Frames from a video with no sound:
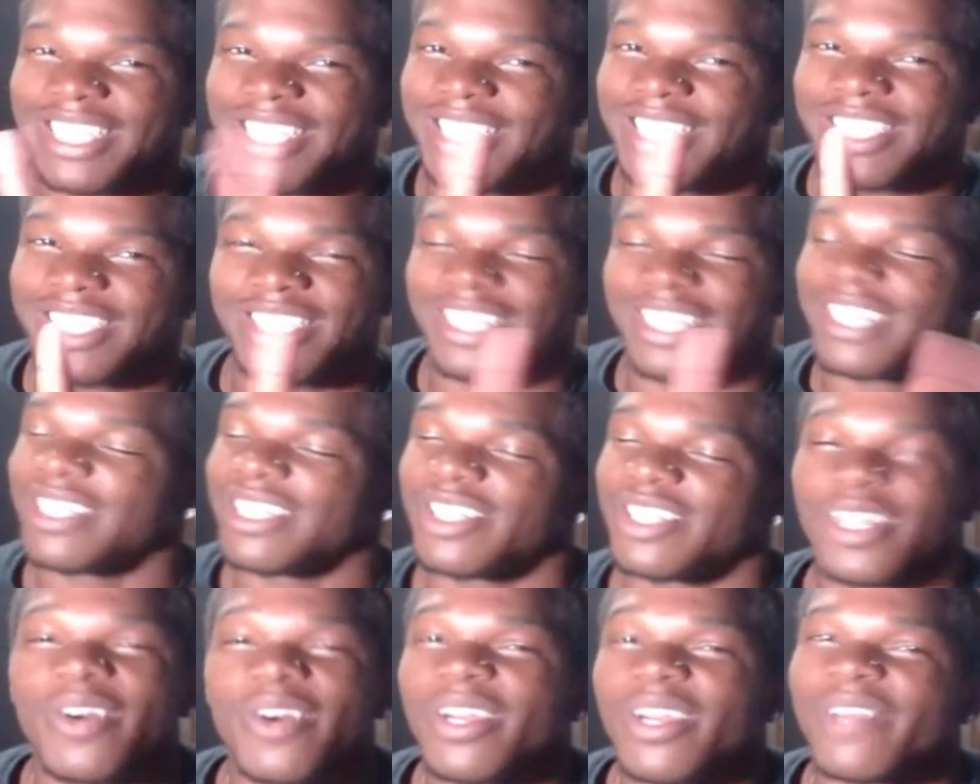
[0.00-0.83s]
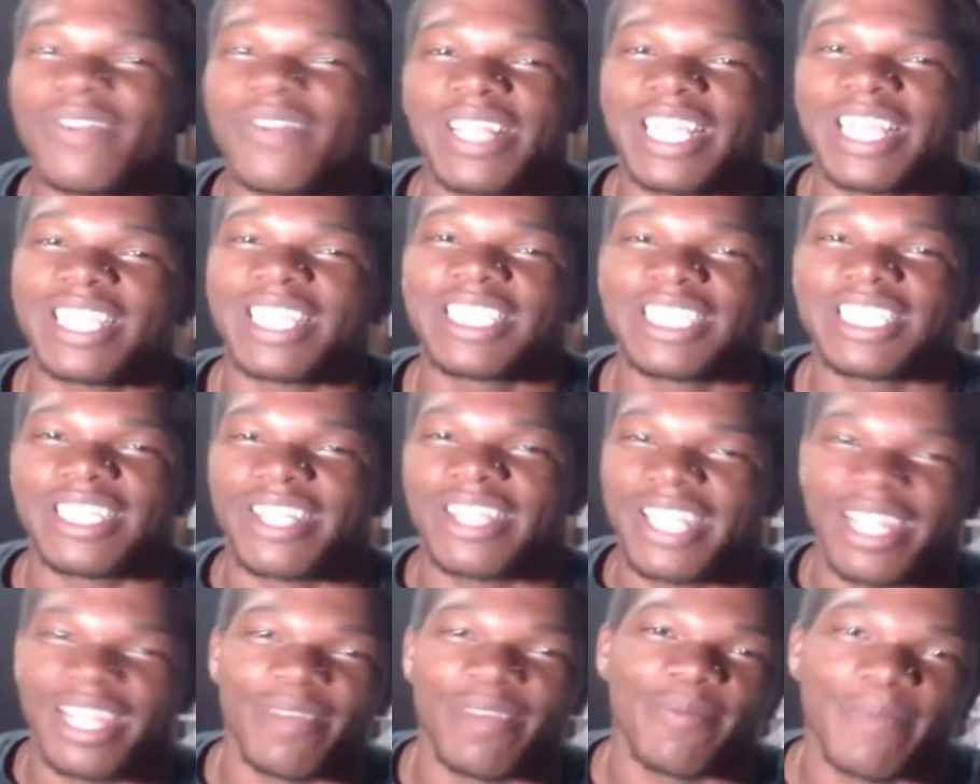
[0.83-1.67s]
just don't even consider
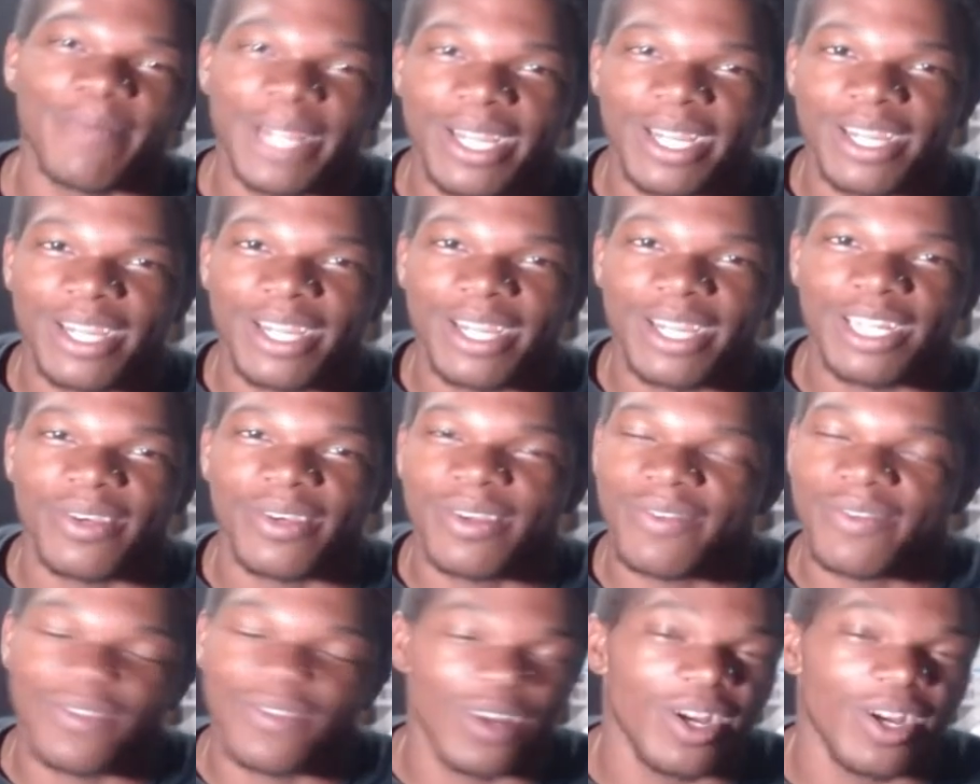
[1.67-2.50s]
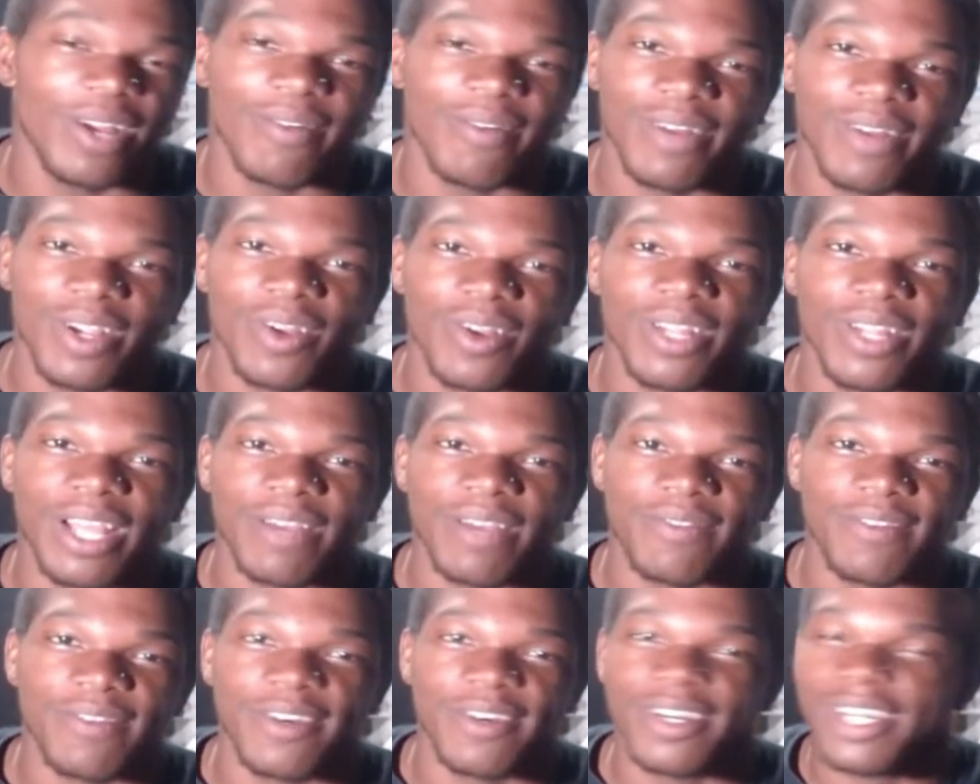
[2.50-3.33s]
getting married though if y'all ever go that
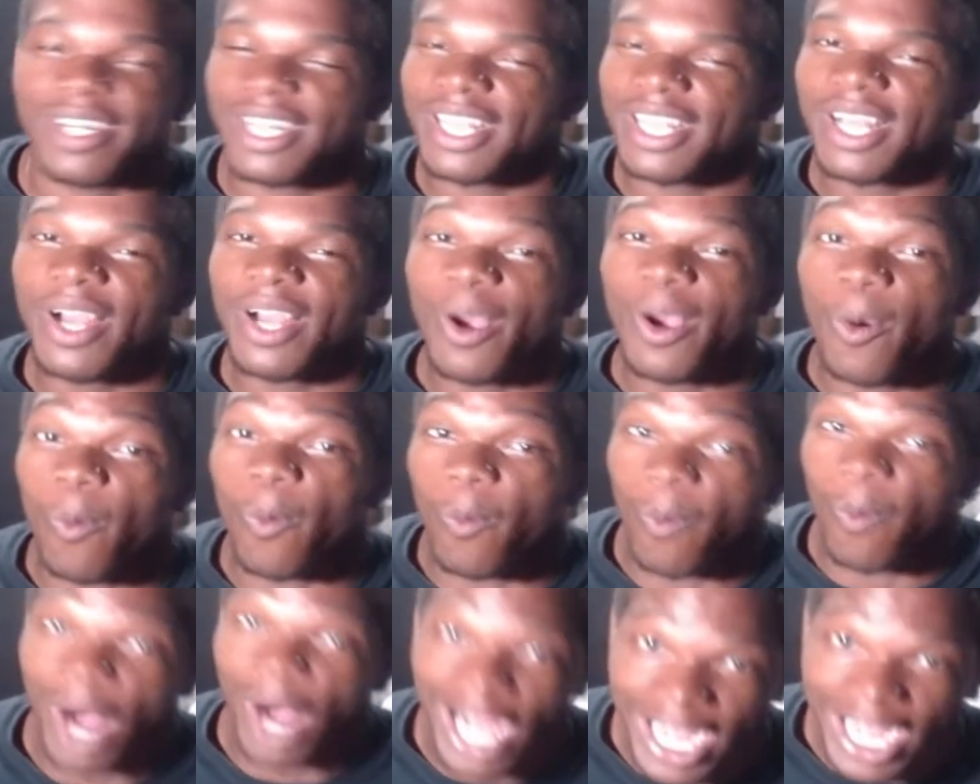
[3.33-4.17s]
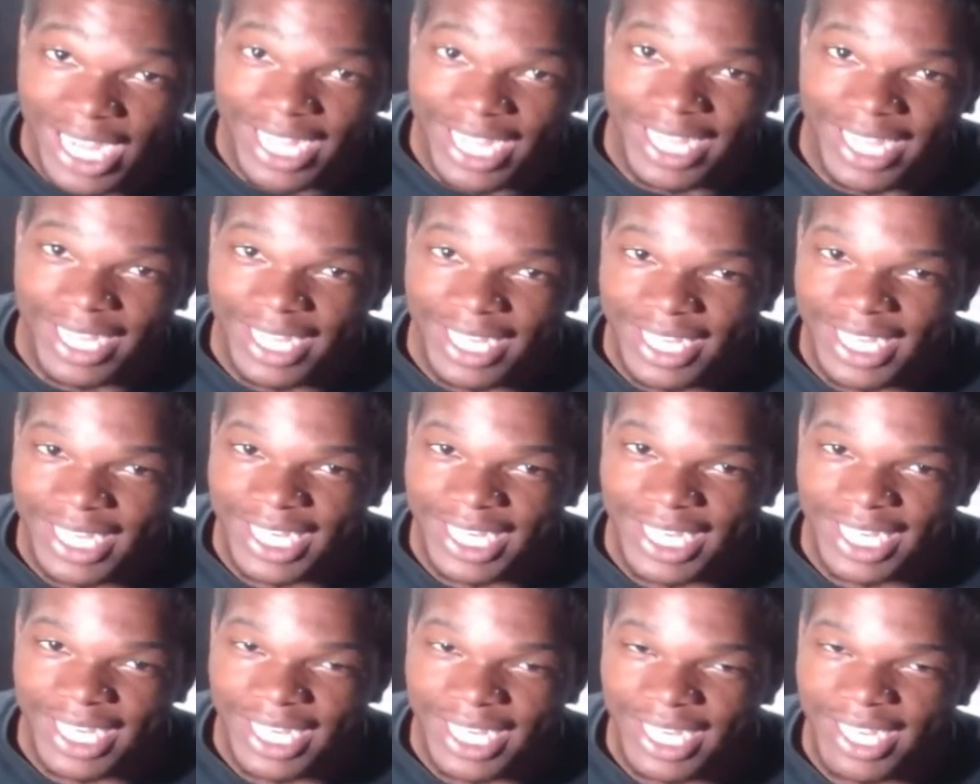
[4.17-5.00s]
far why
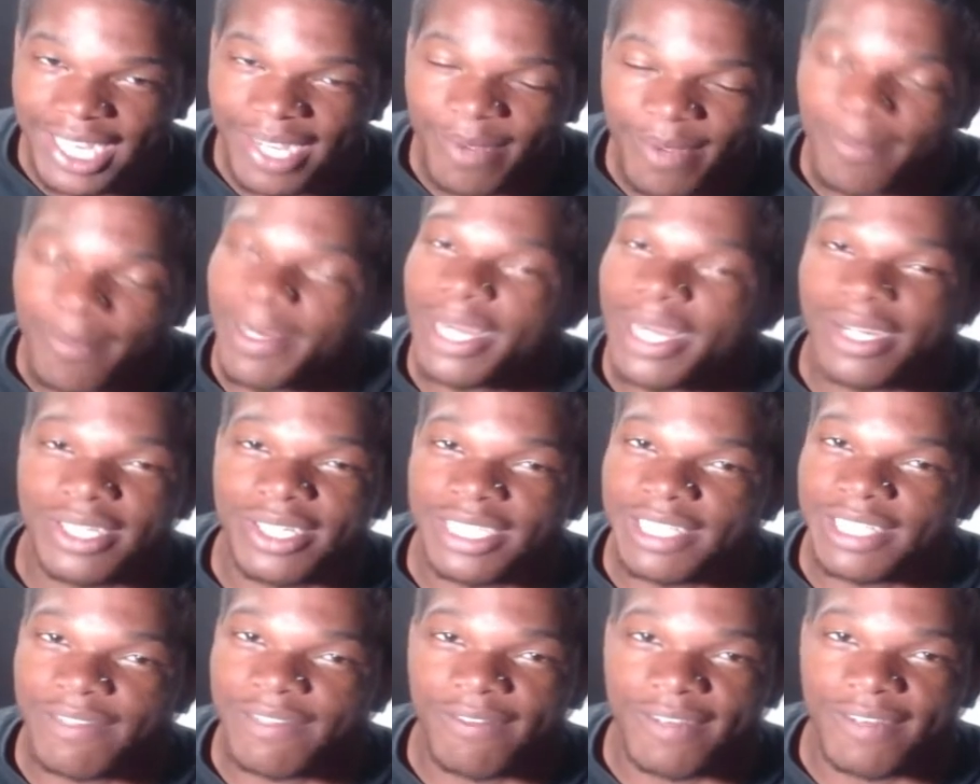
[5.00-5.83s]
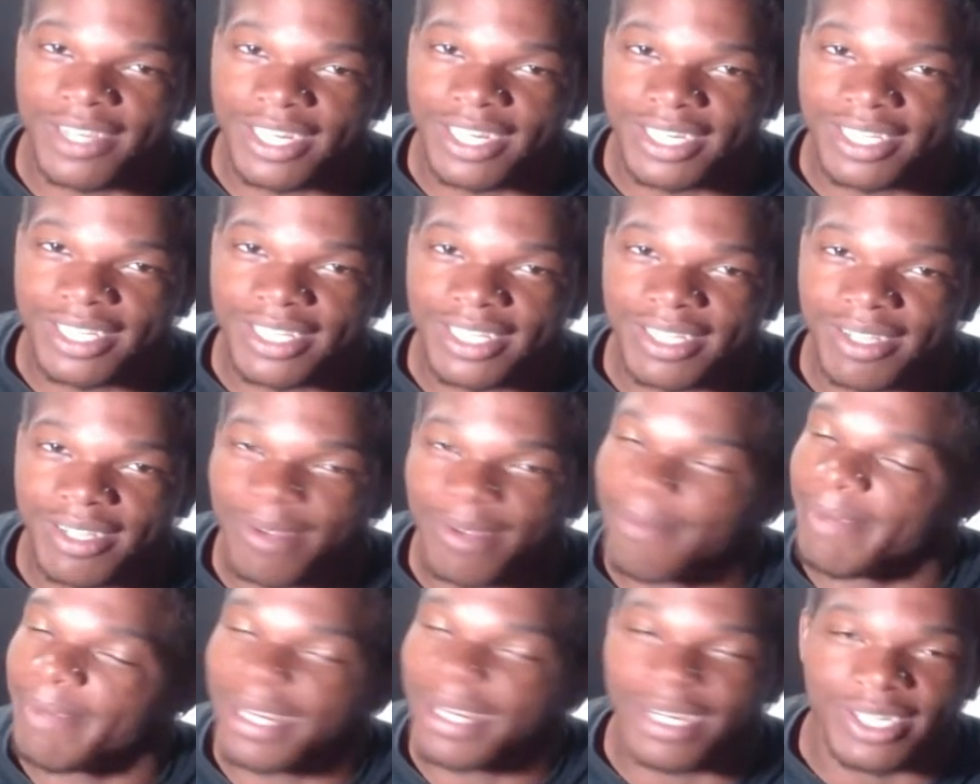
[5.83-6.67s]
marriage is fucked
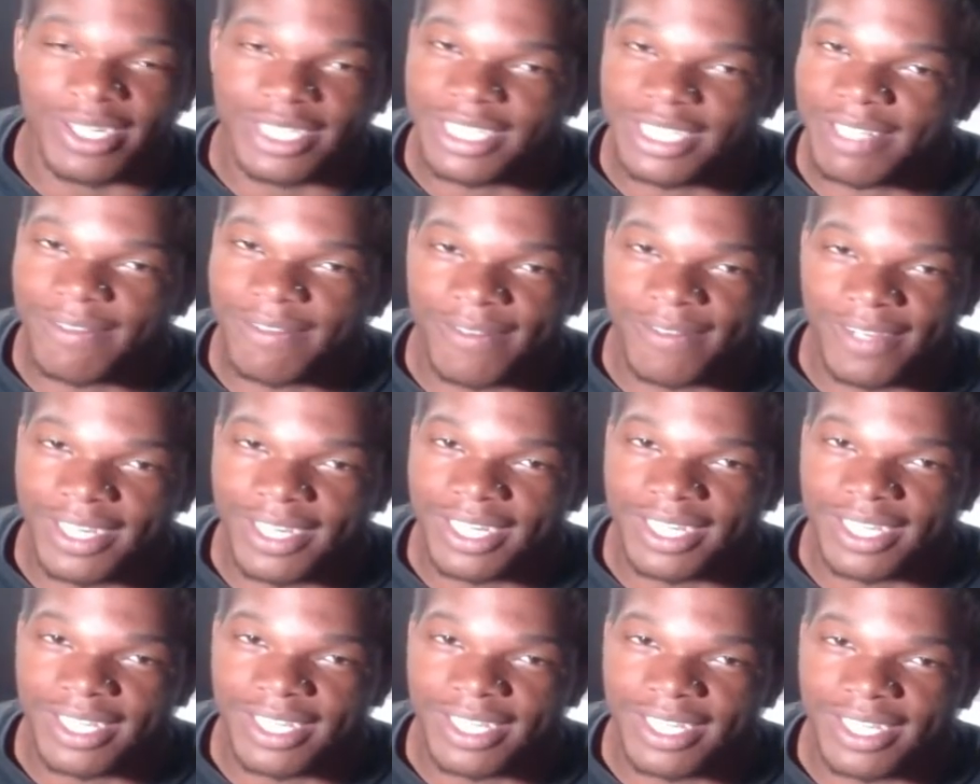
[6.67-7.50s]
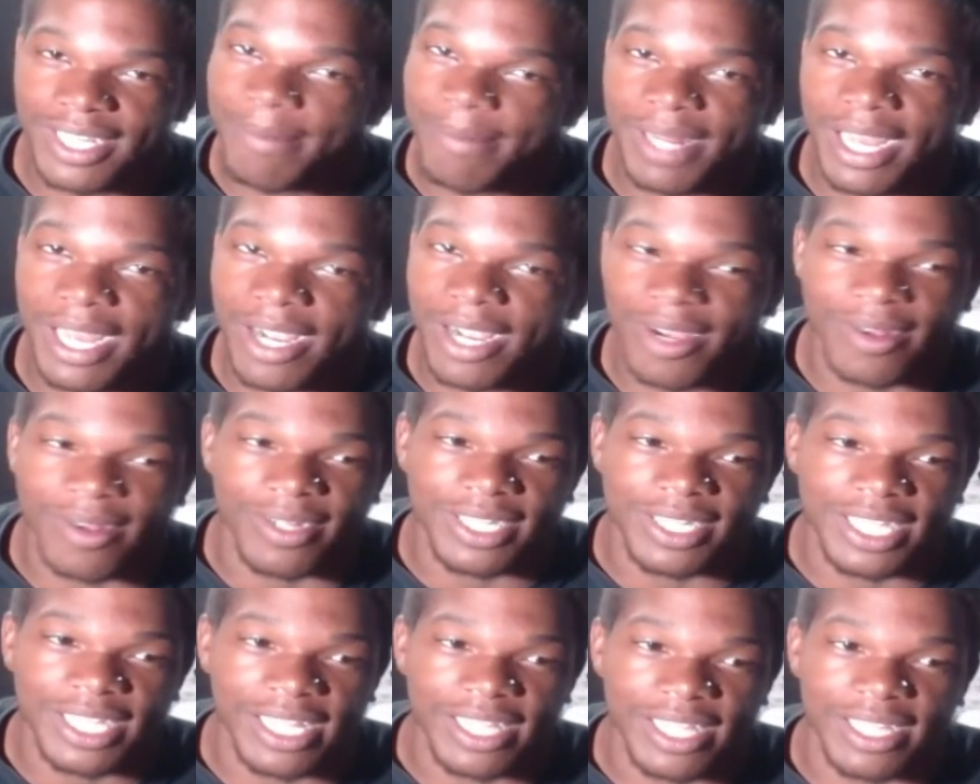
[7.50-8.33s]
marriage is fucked i'm not gonna
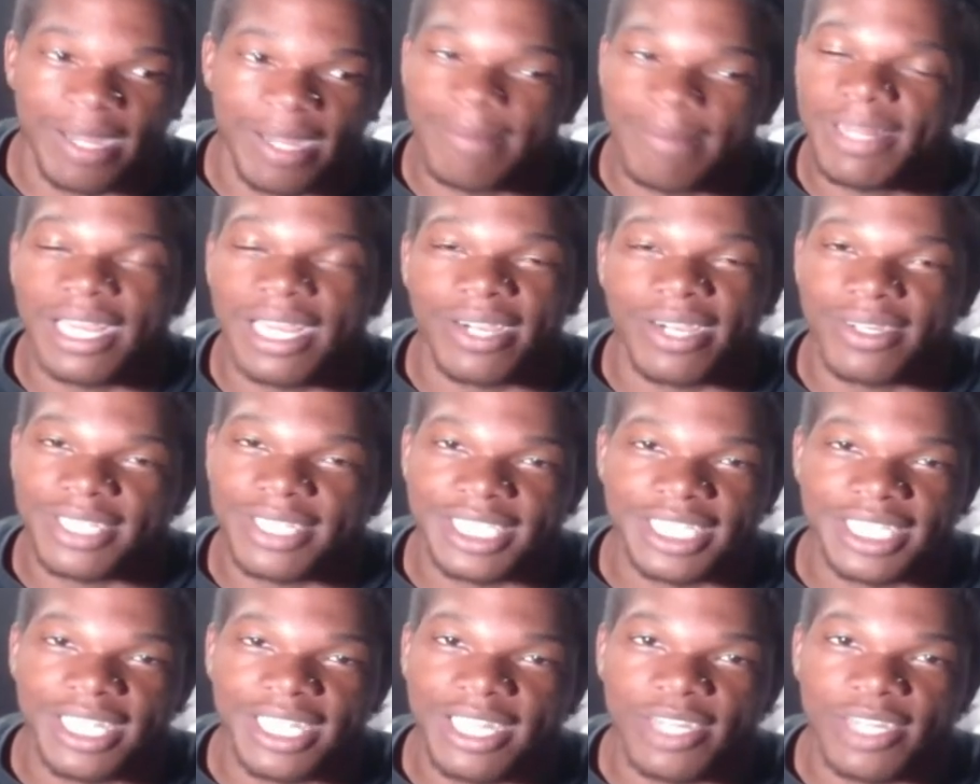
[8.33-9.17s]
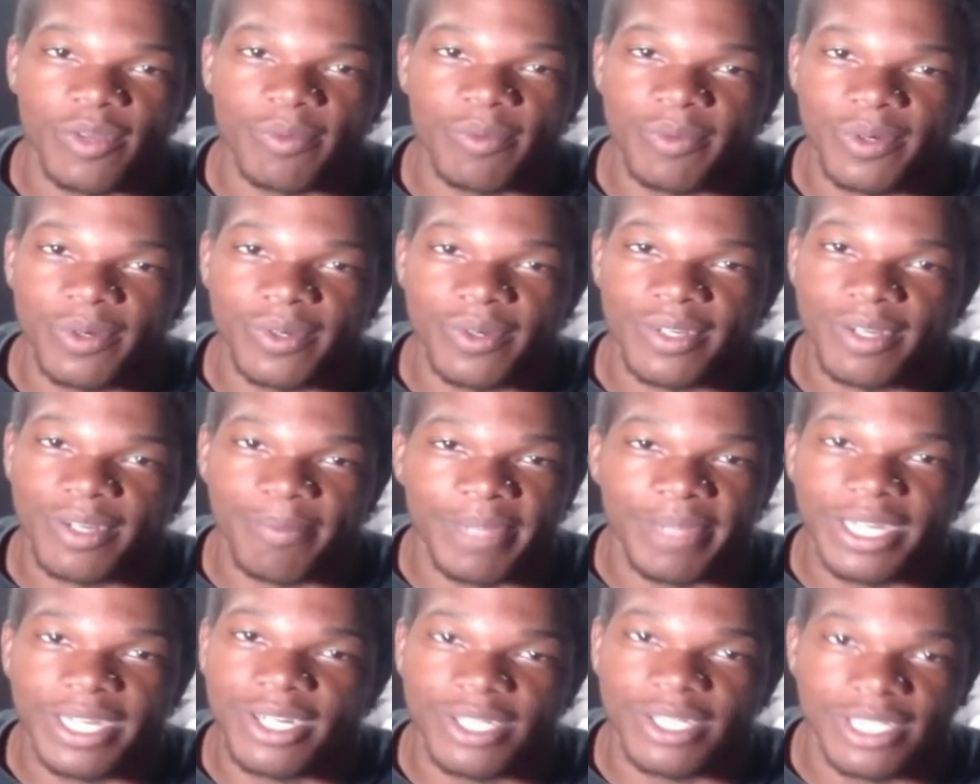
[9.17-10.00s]
tell i'm not gonna say it no more
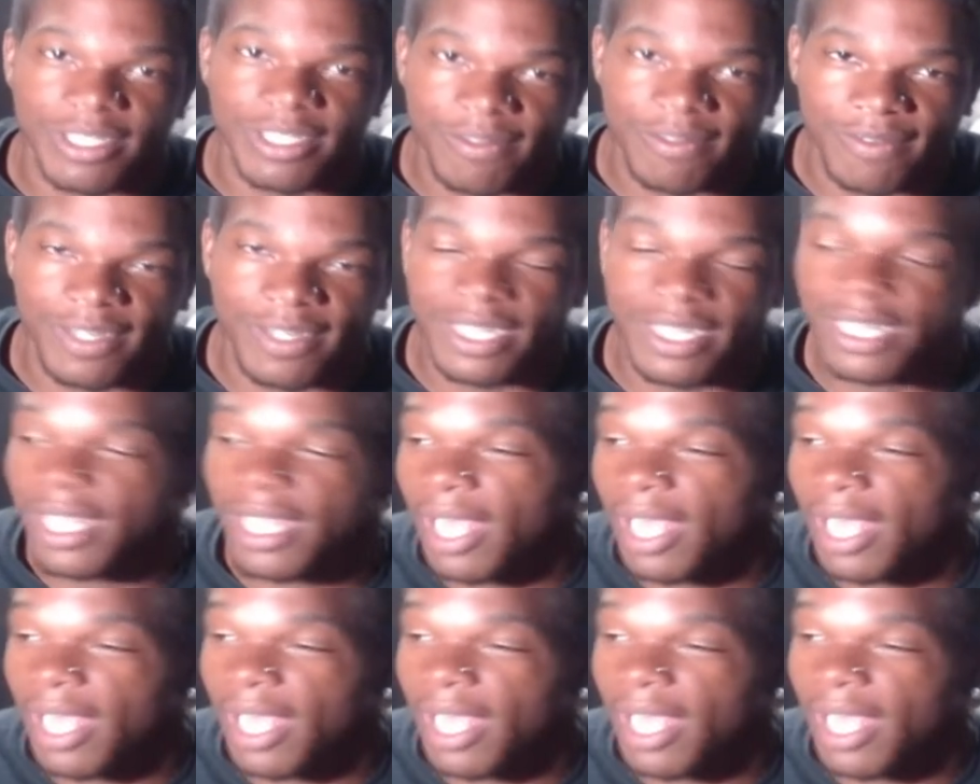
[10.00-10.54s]
marriage is fucked